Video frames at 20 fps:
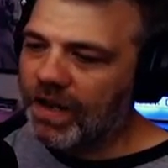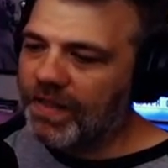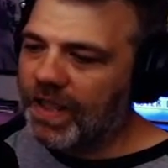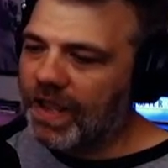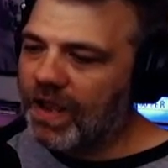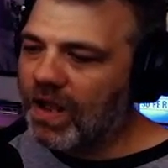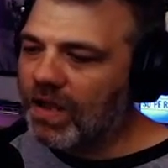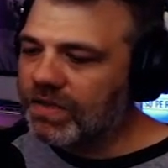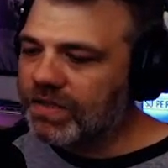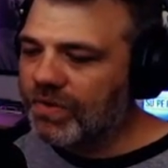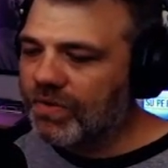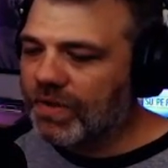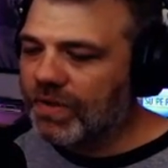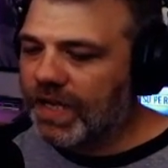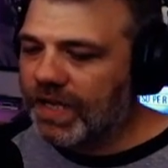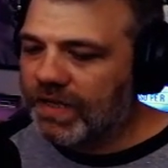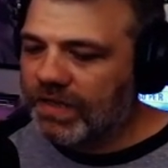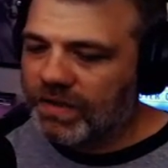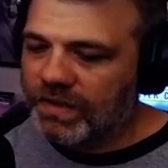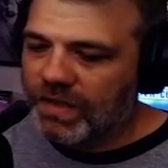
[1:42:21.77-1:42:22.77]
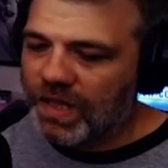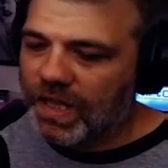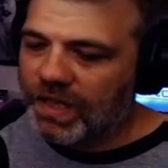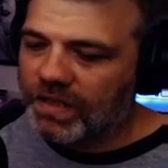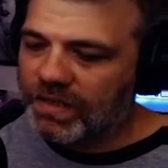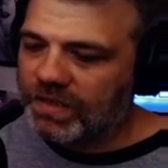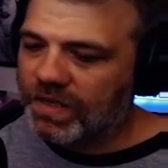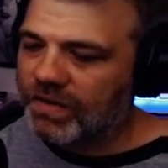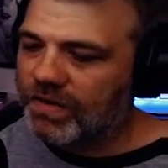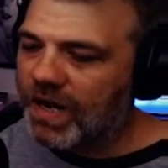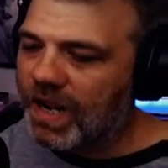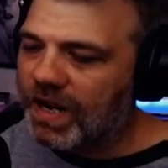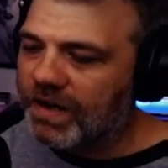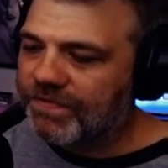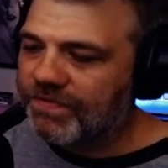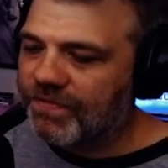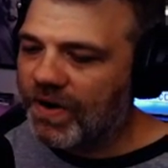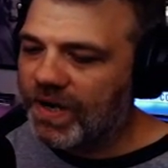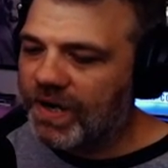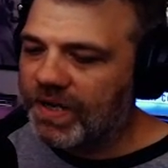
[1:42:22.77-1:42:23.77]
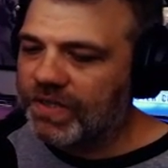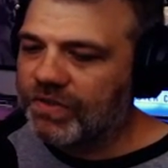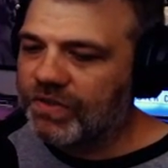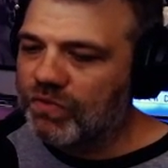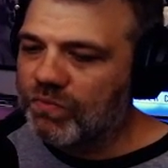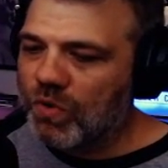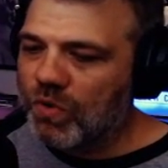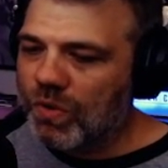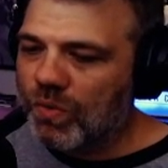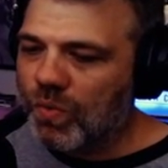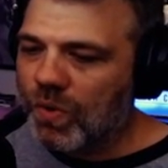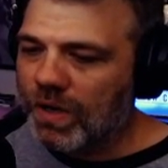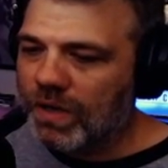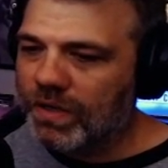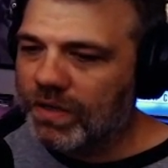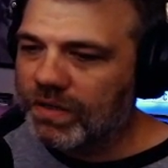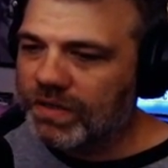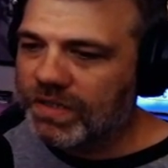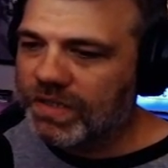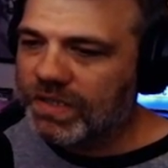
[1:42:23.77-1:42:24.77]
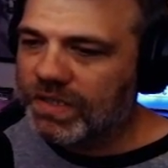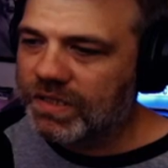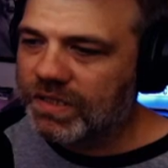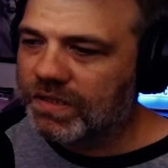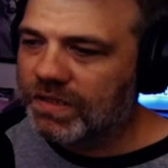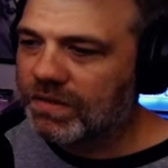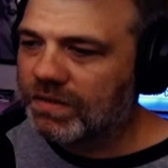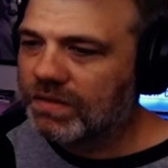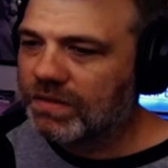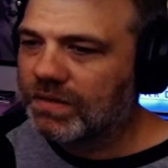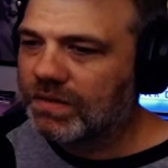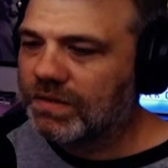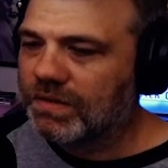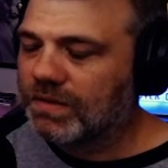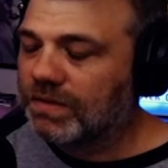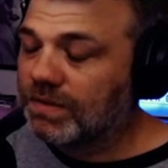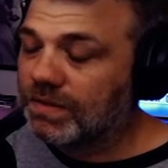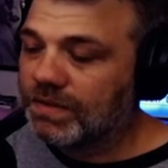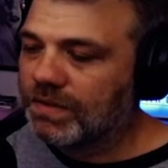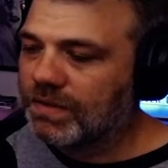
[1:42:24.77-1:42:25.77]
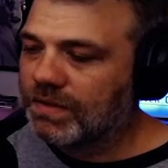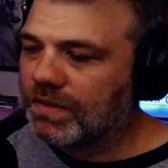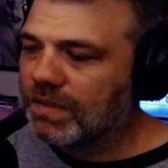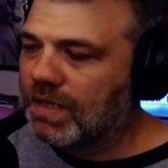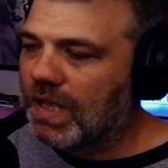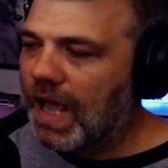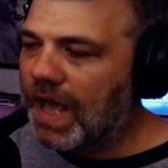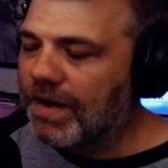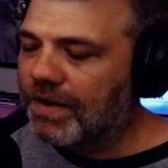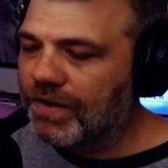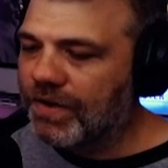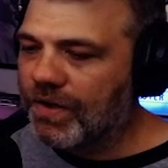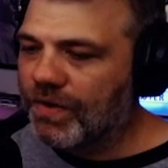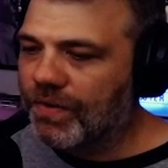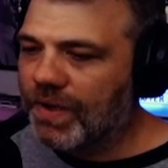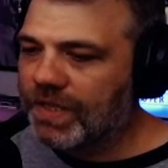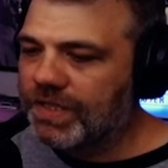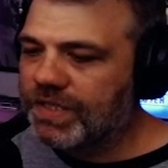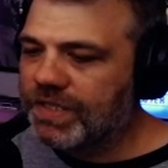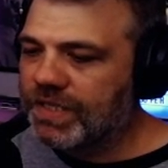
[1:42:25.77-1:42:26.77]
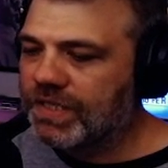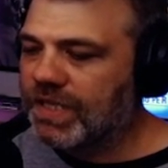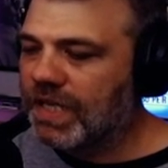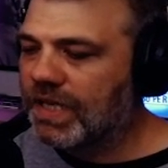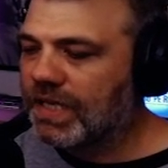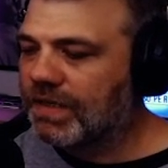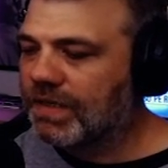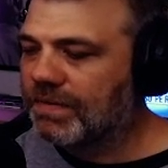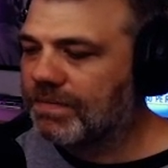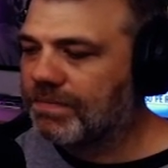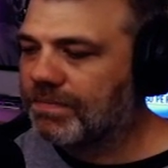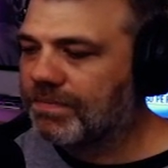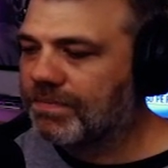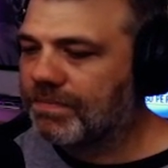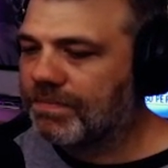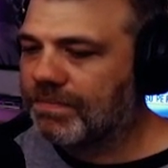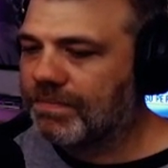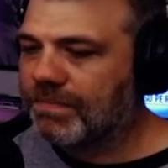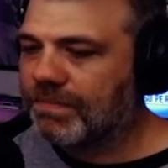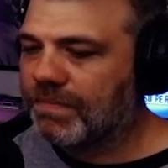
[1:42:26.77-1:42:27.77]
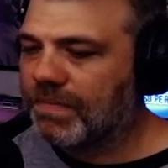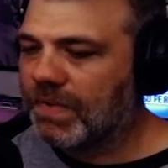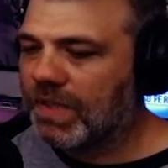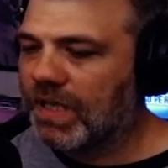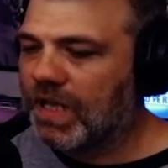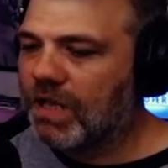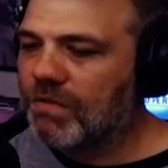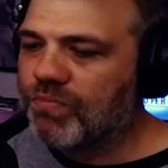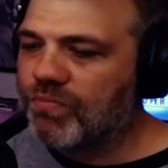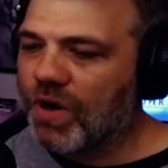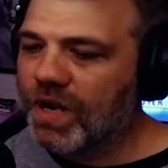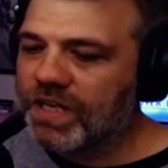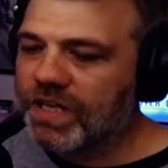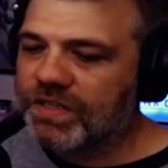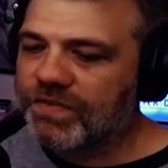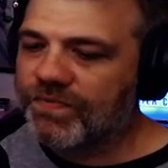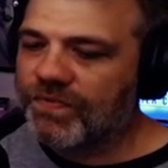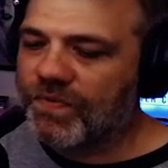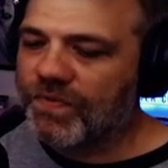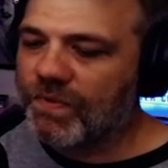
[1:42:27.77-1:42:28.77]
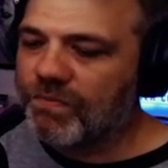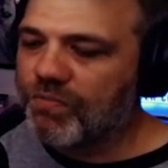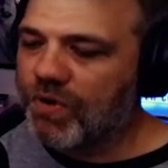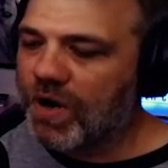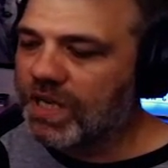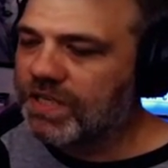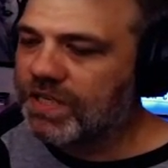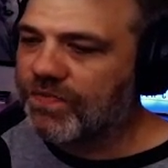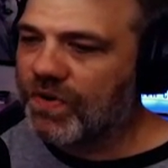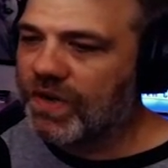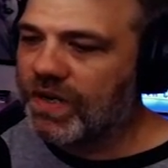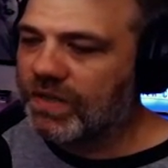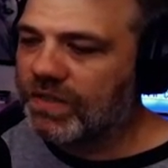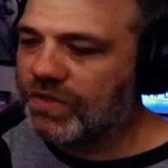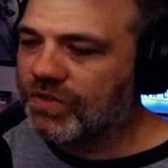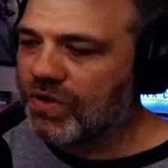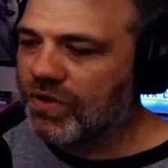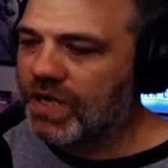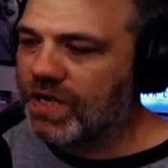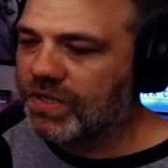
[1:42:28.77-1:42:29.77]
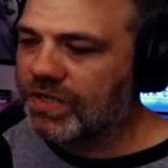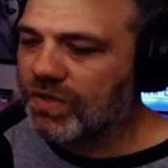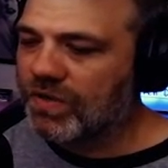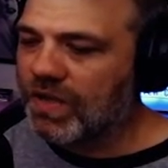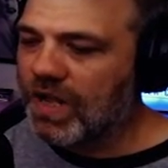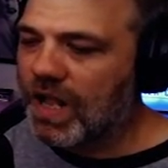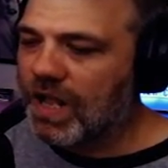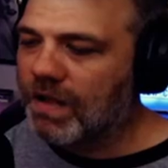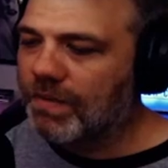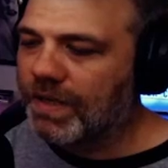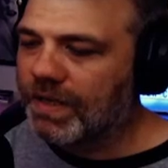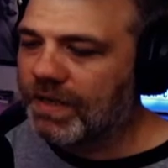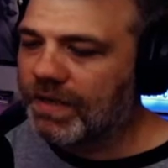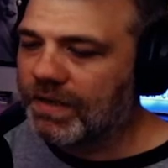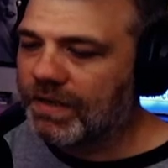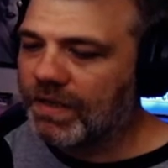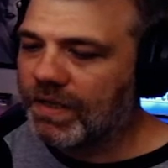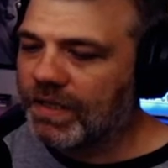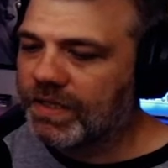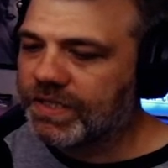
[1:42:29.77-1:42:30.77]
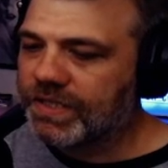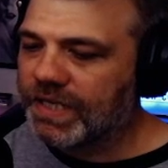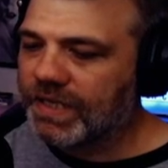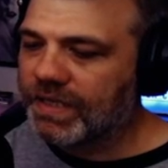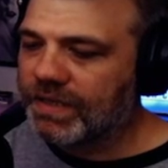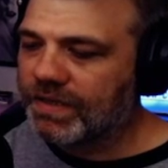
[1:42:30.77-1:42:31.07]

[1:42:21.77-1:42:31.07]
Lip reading: they also like they're not afraid to do more words. I don't know. It's just like it breaks free of the traditional comic. It's like